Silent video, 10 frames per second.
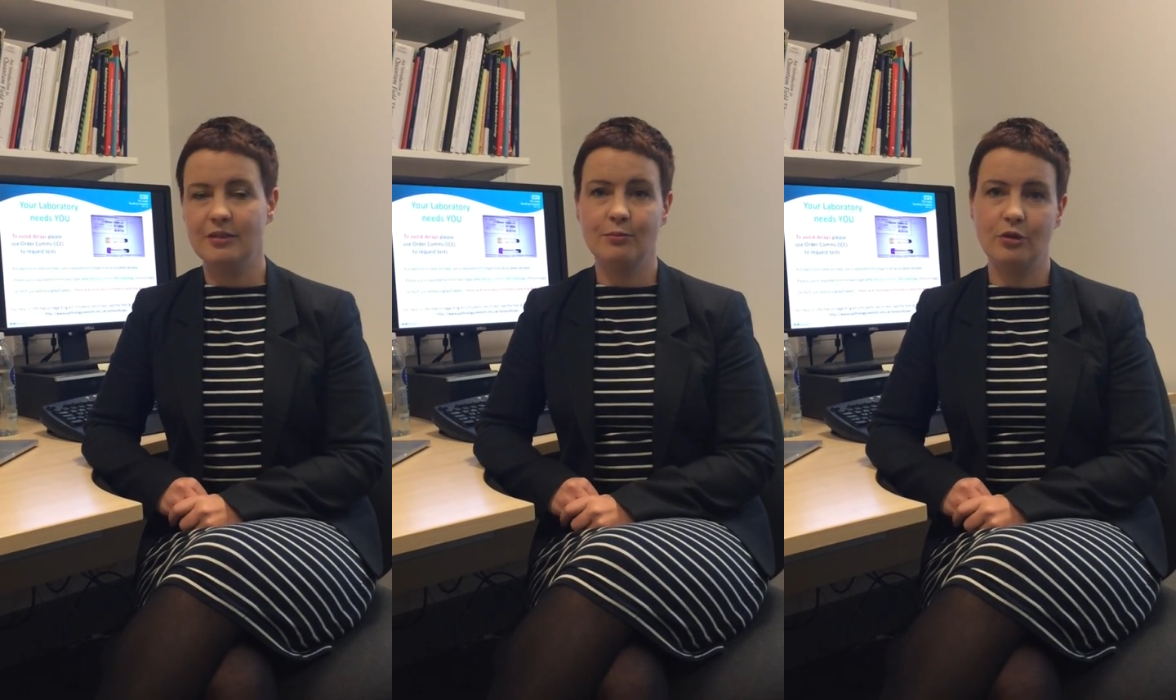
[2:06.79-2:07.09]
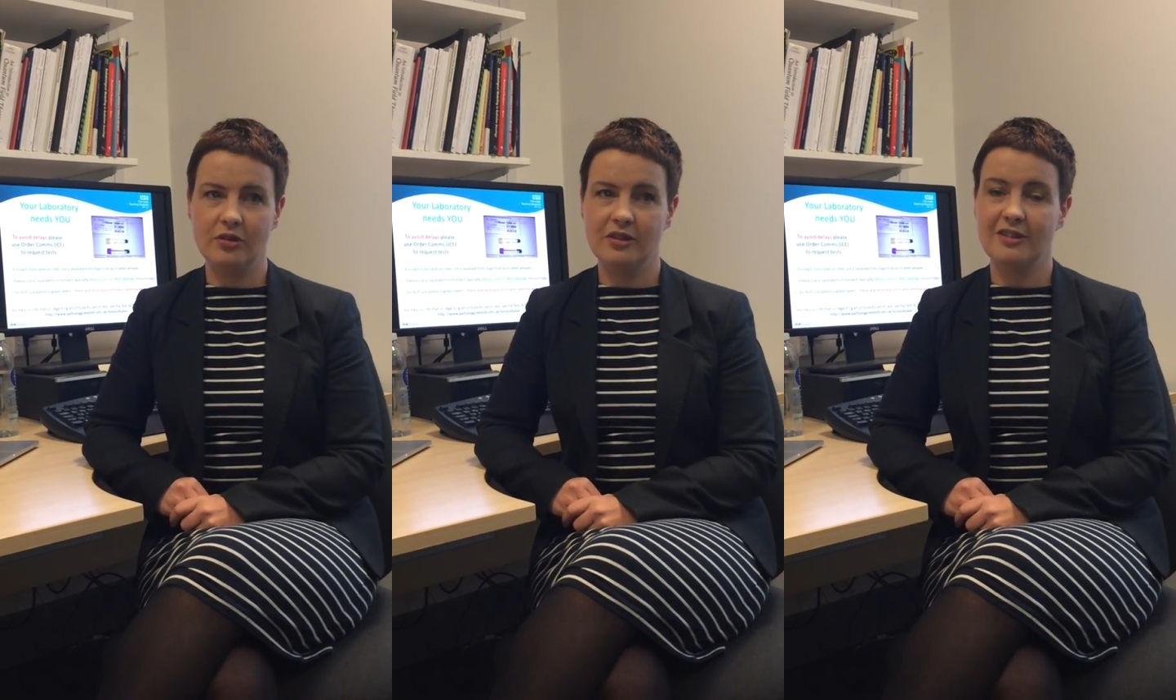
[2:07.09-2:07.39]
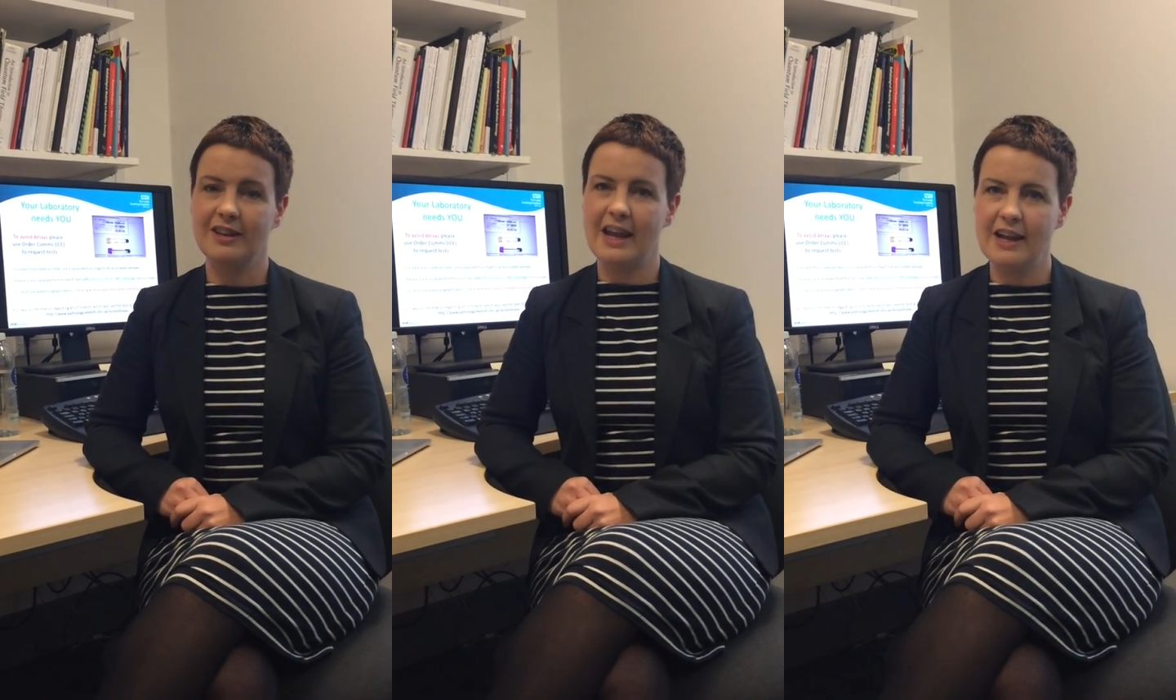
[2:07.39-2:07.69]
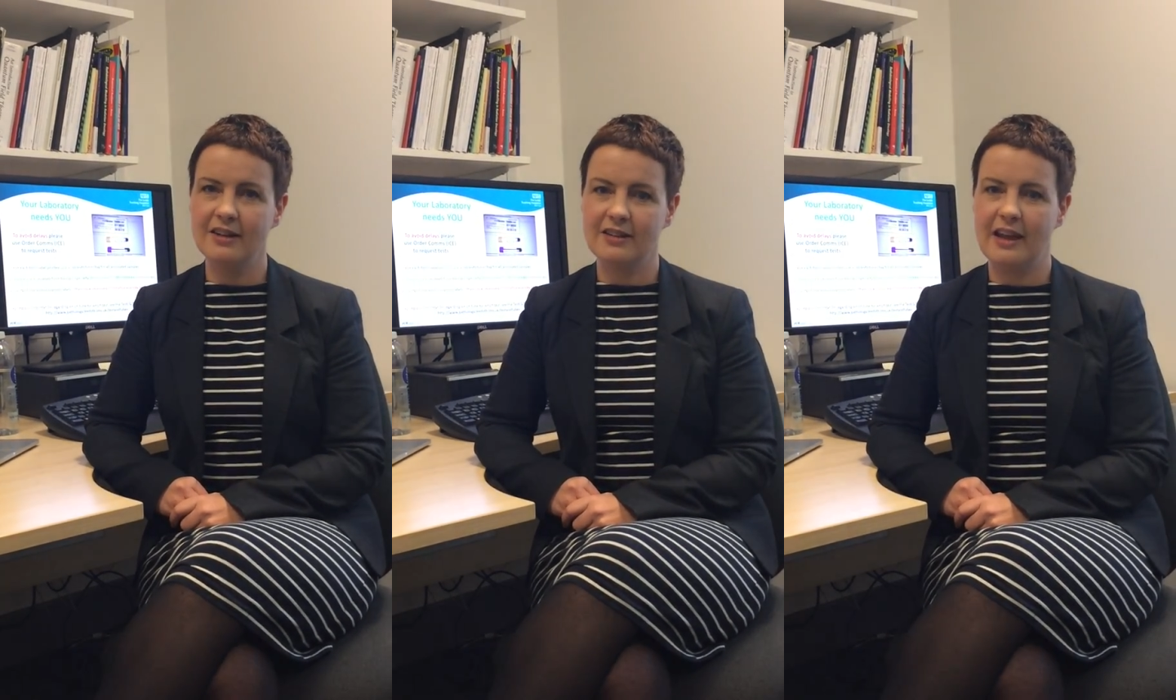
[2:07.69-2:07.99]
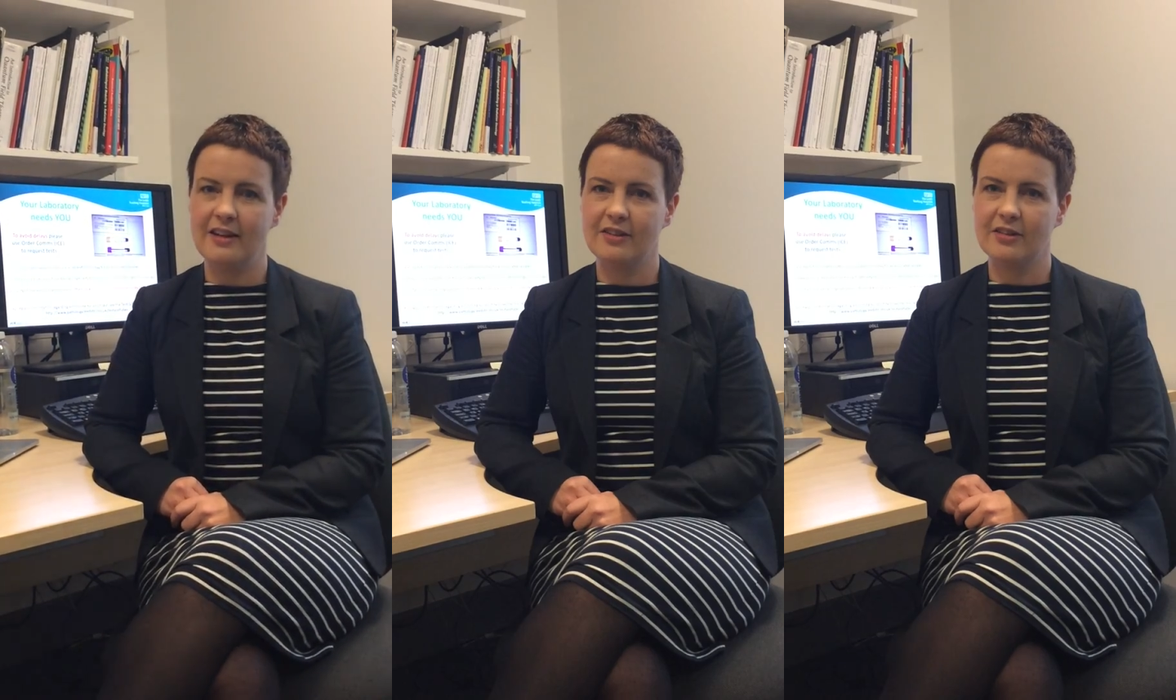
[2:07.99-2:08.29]
is a project on anal
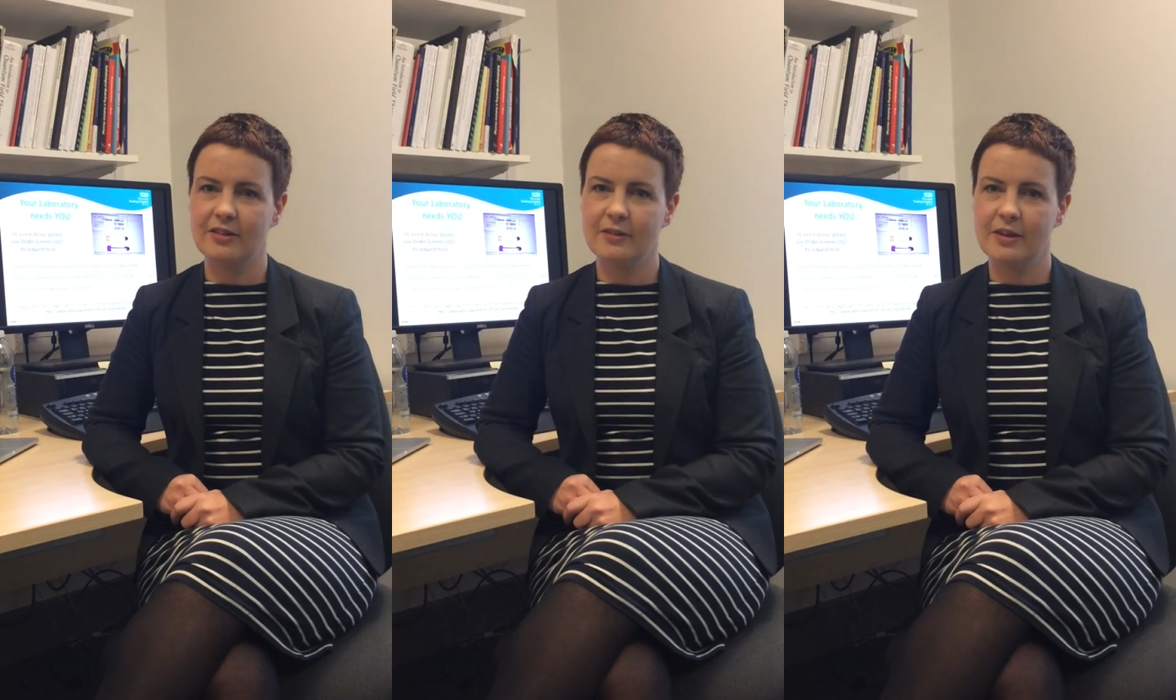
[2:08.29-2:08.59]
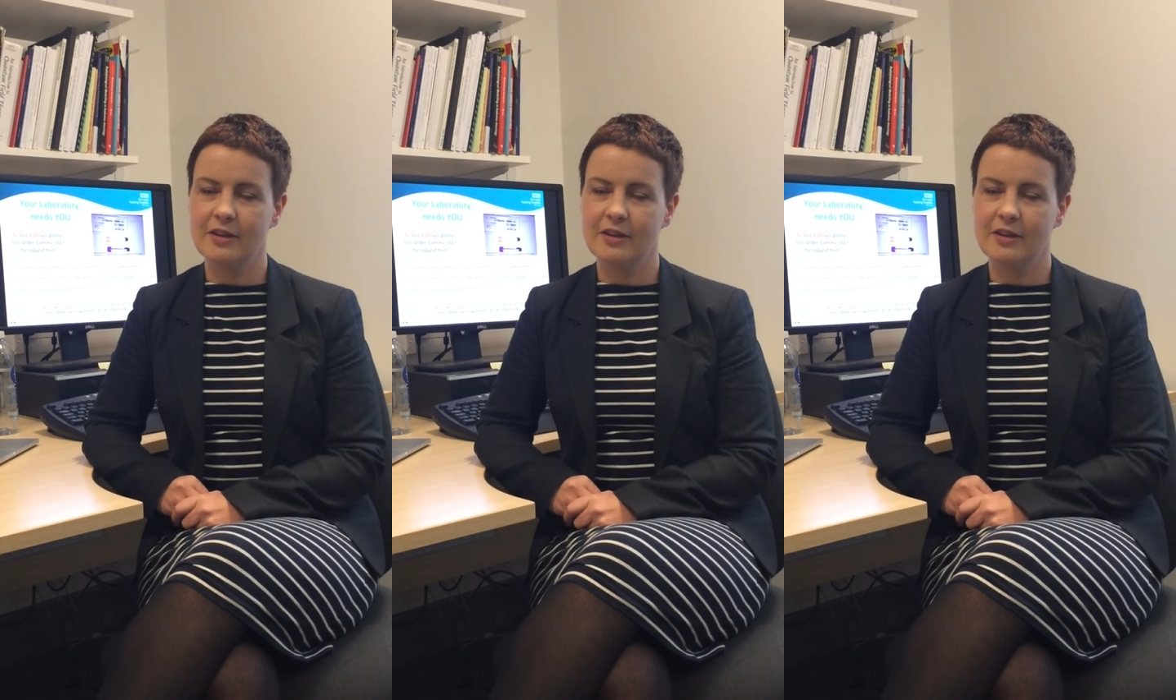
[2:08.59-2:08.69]
cancer.